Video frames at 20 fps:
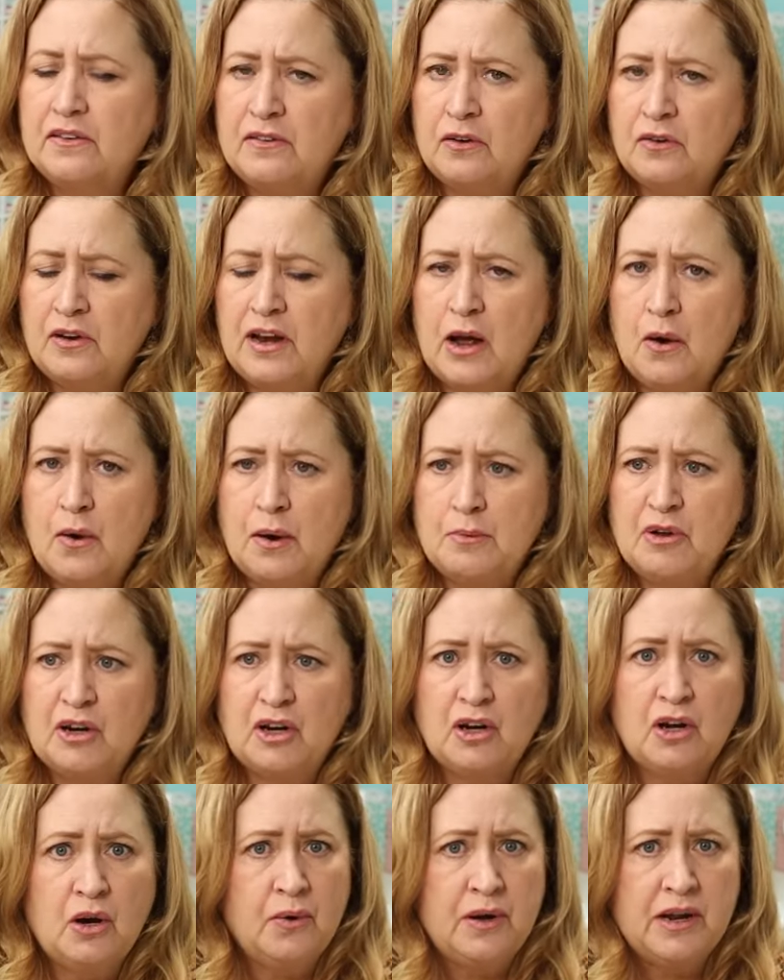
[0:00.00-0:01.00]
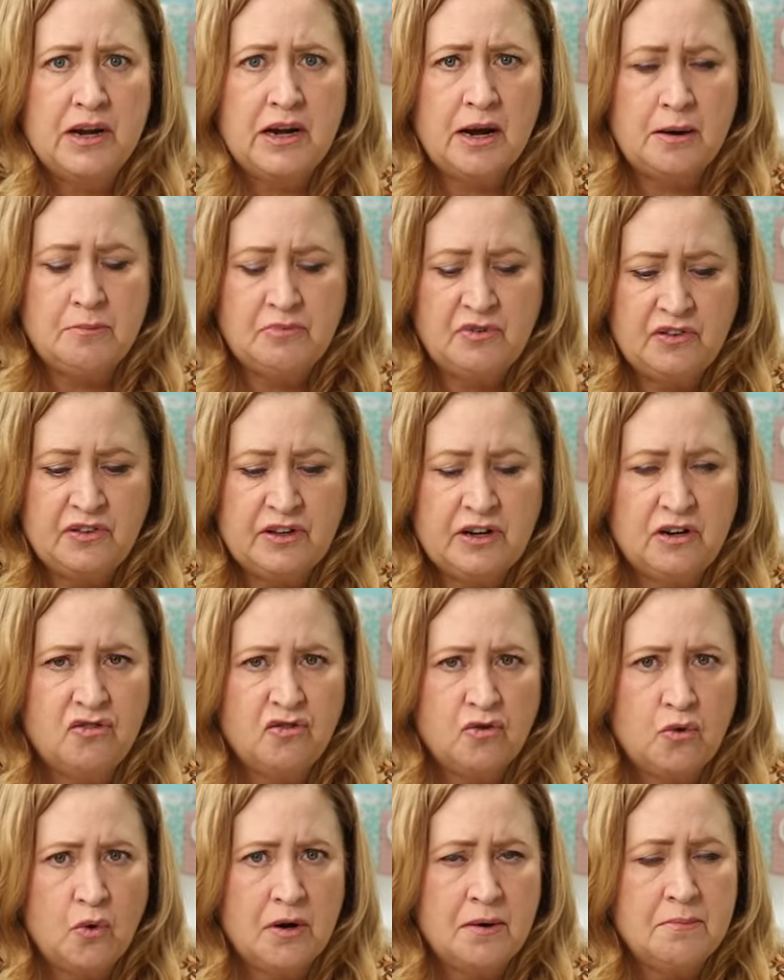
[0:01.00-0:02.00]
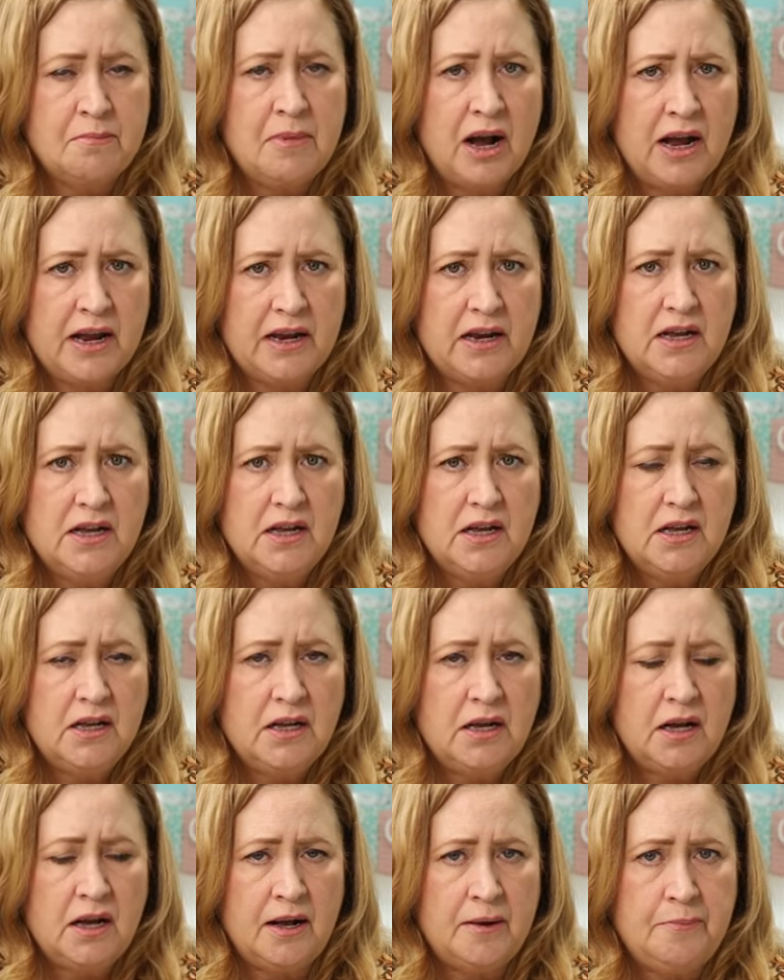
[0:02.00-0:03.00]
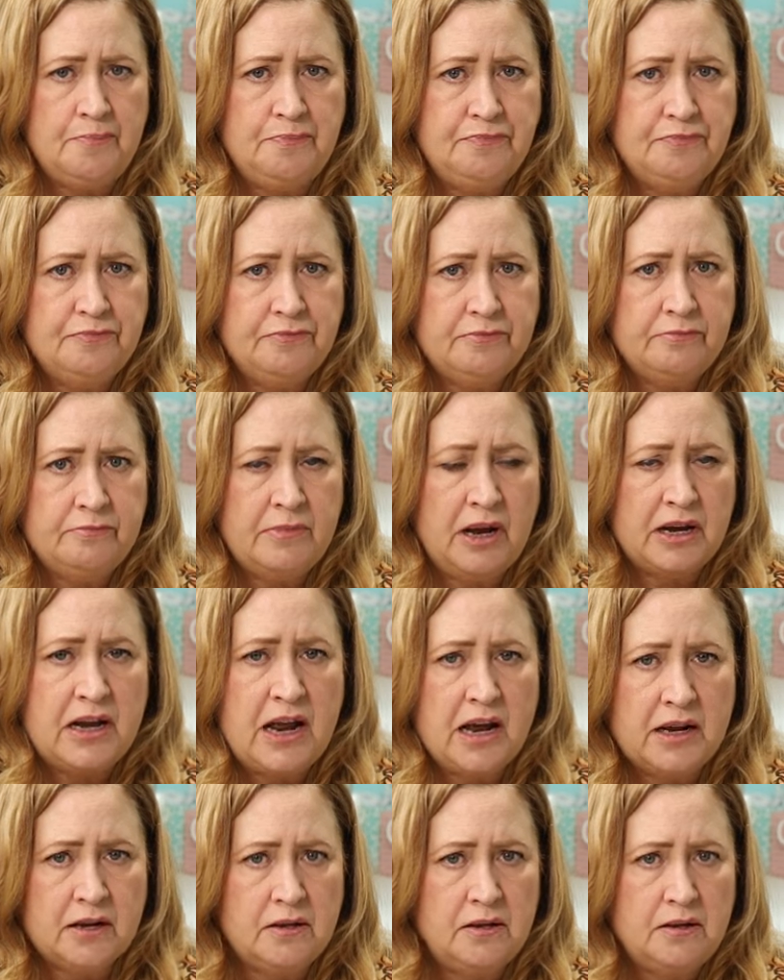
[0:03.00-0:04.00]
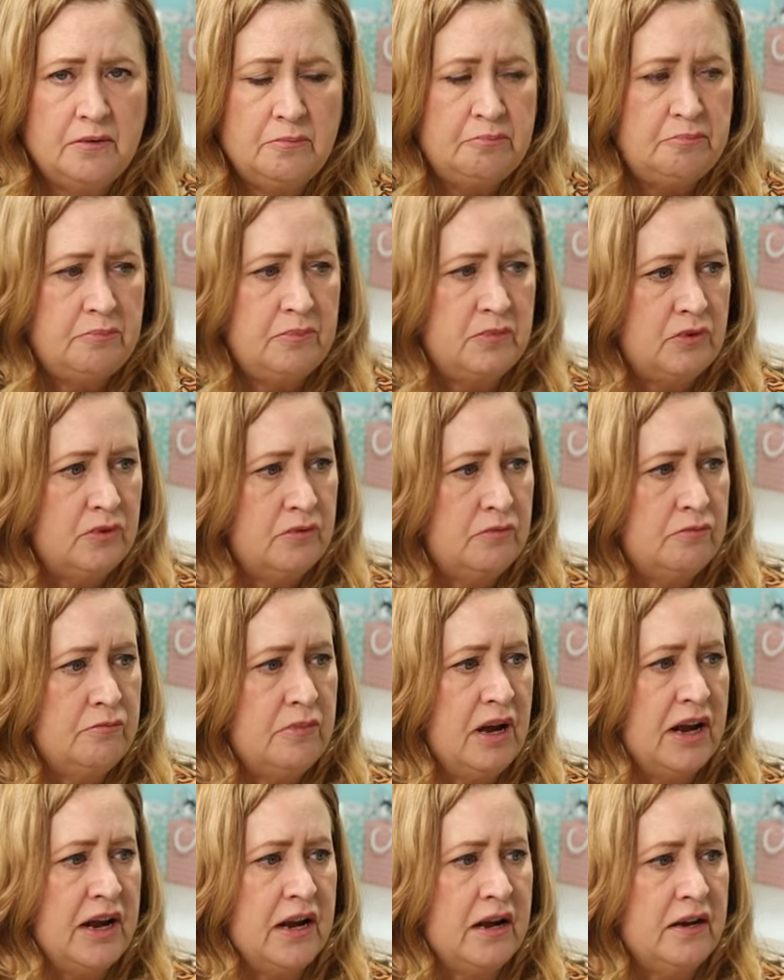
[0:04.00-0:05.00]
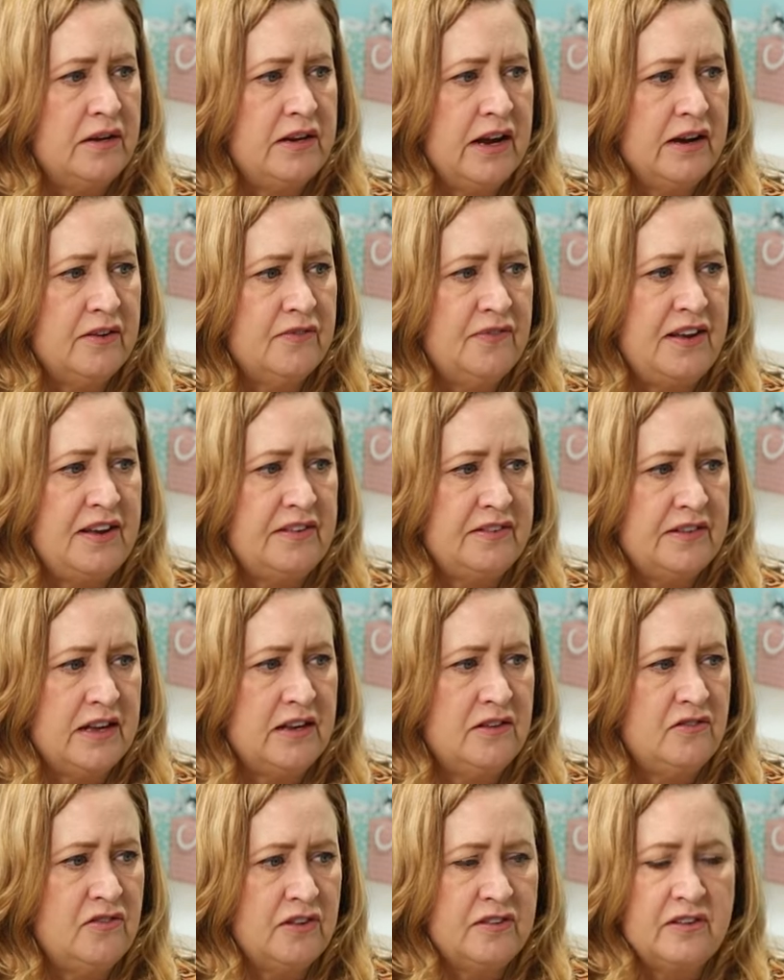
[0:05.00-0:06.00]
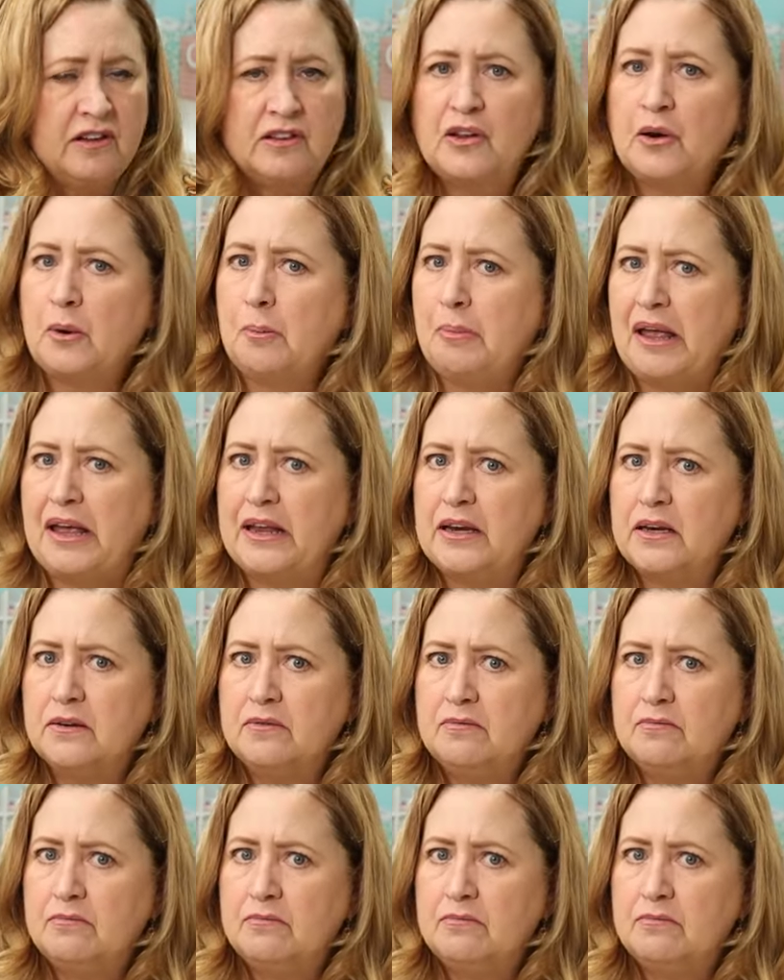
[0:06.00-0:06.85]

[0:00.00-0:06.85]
So now I'm going to go in and I'm just going to shorten my, um, my neck, my neck facing just a little bit.